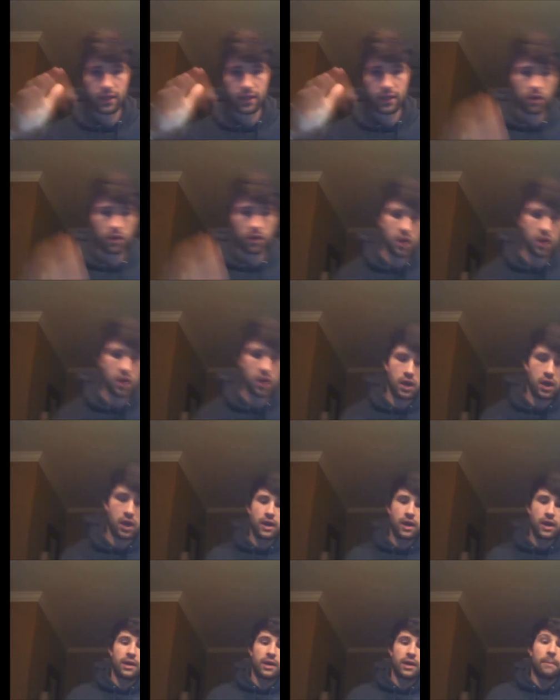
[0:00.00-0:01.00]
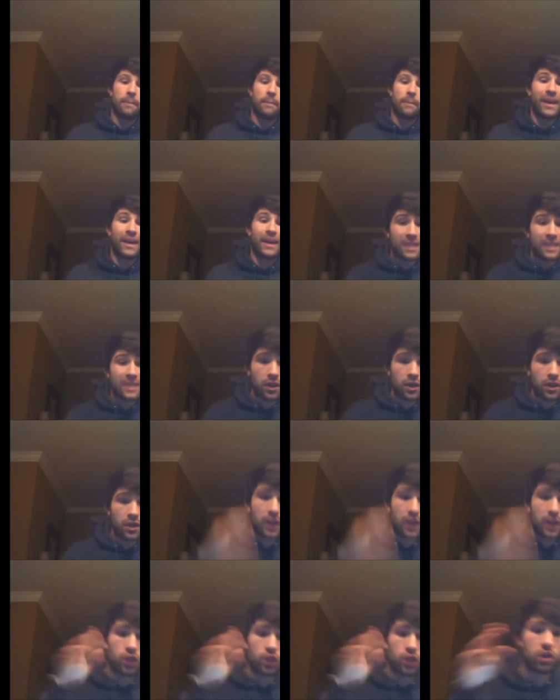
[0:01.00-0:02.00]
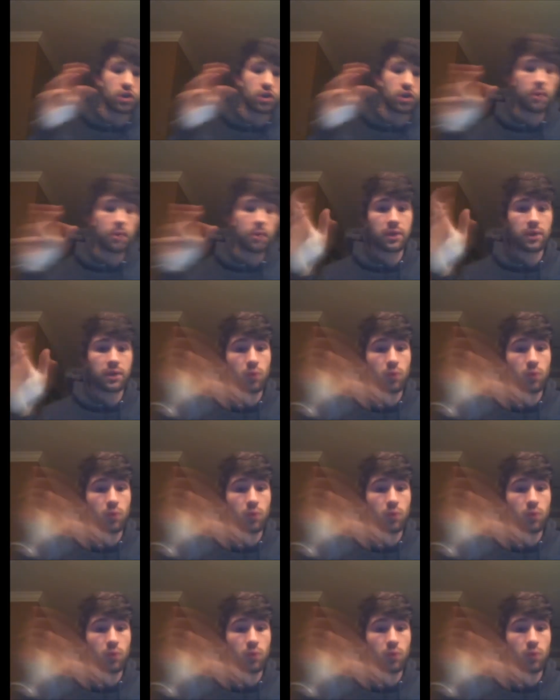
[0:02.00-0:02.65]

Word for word: So basically, you need to do something